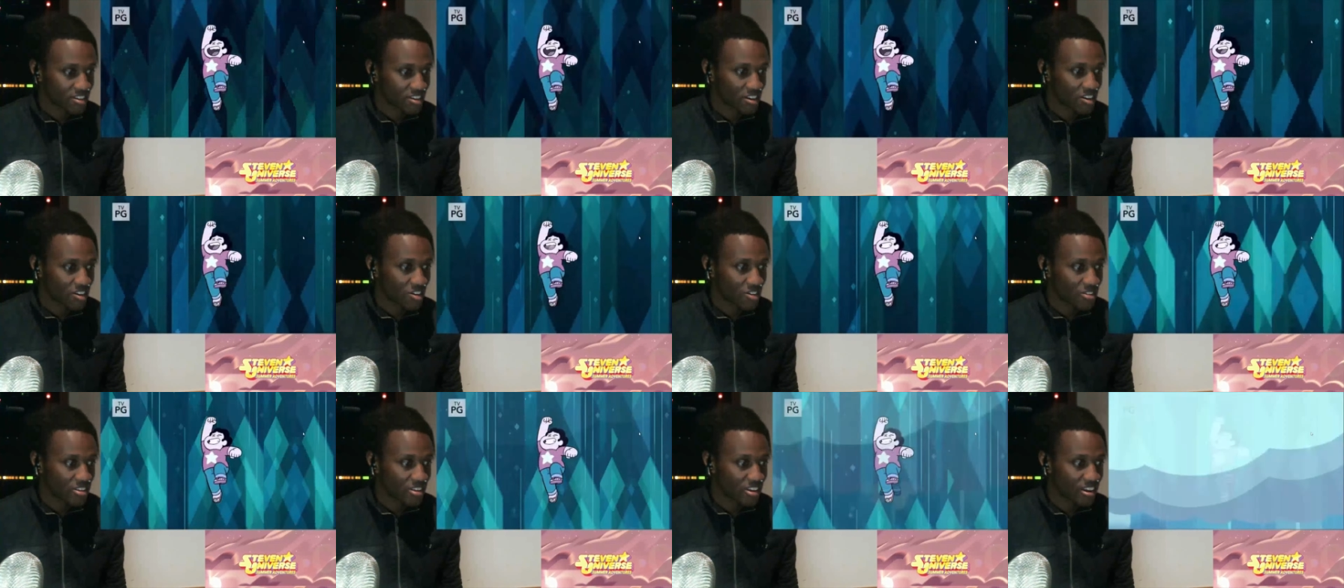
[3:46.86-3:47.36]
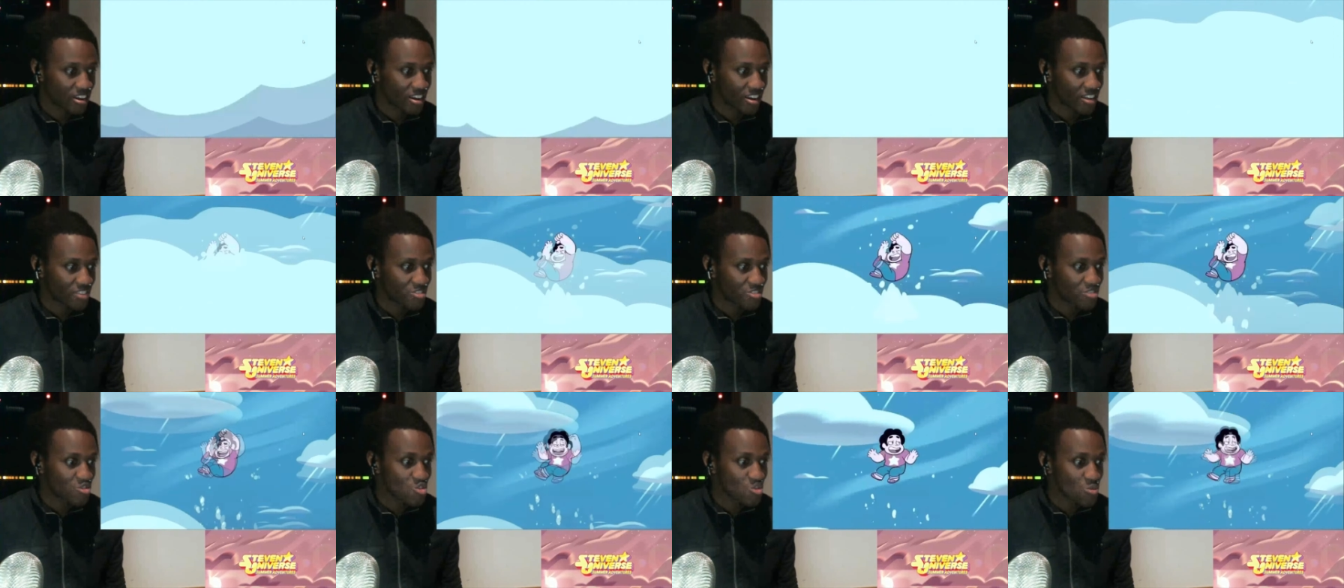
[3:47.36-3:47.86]
Oh yeah,
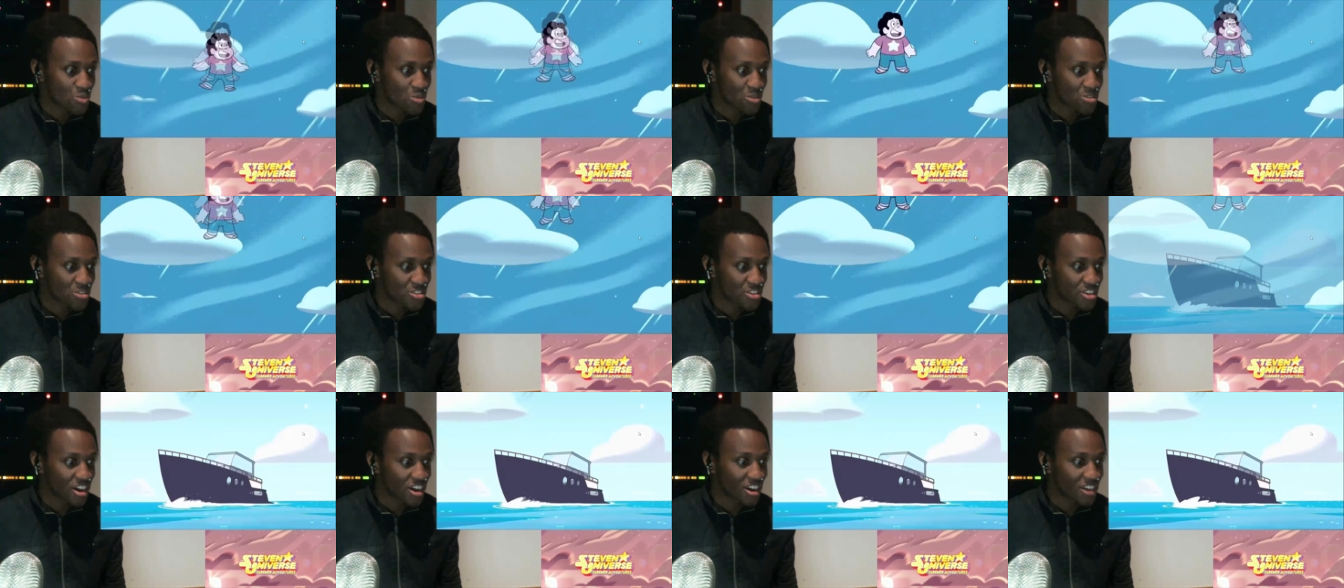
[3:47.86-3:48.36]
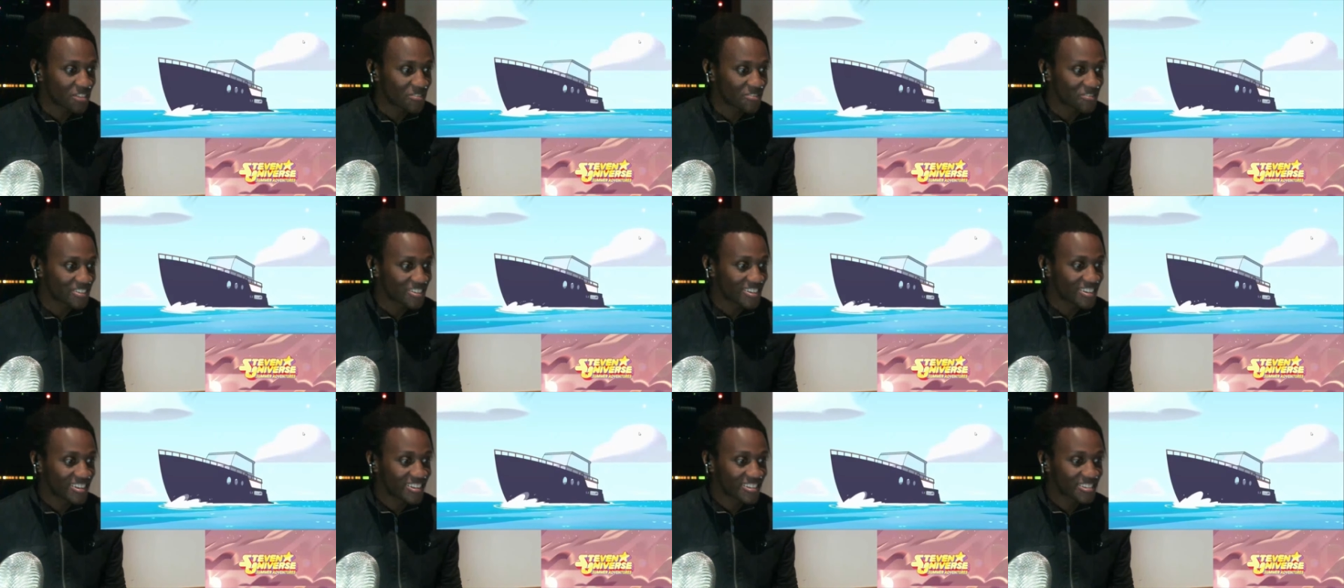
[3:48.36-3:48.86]
How super jump,
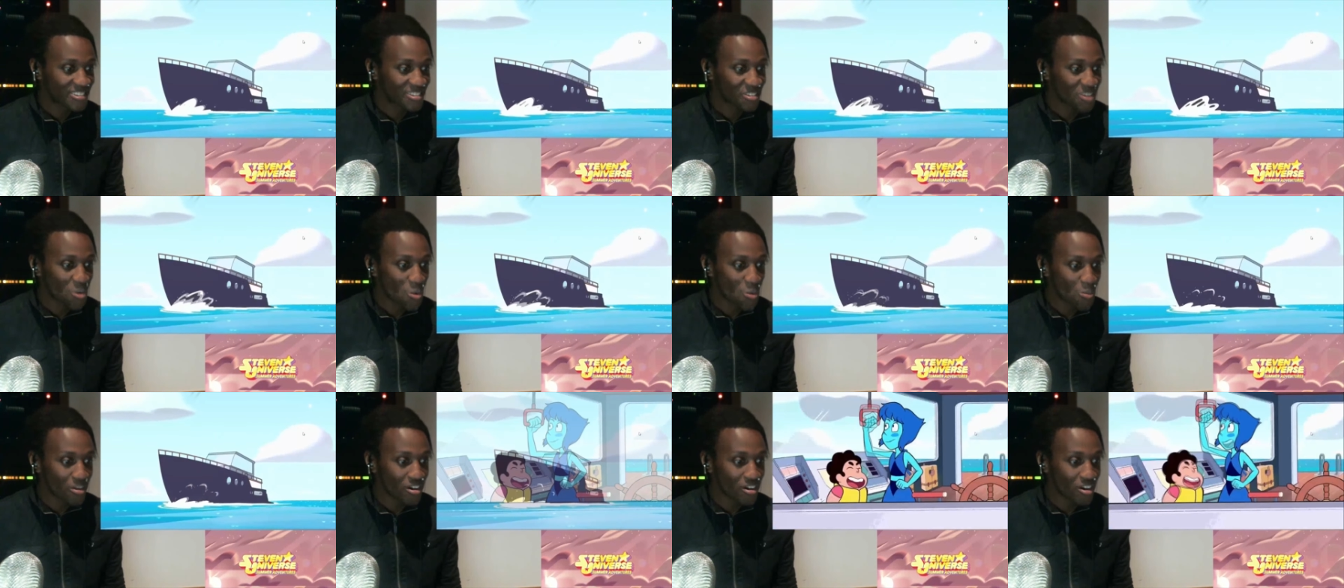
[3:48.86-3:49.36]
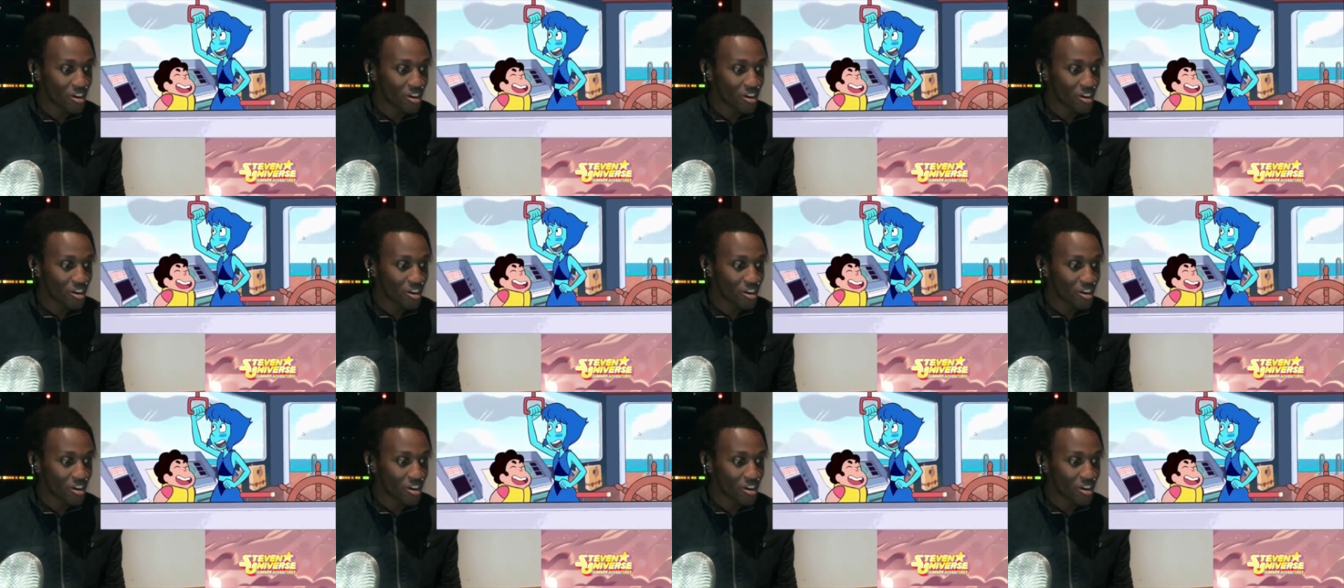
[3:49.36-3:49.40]
super.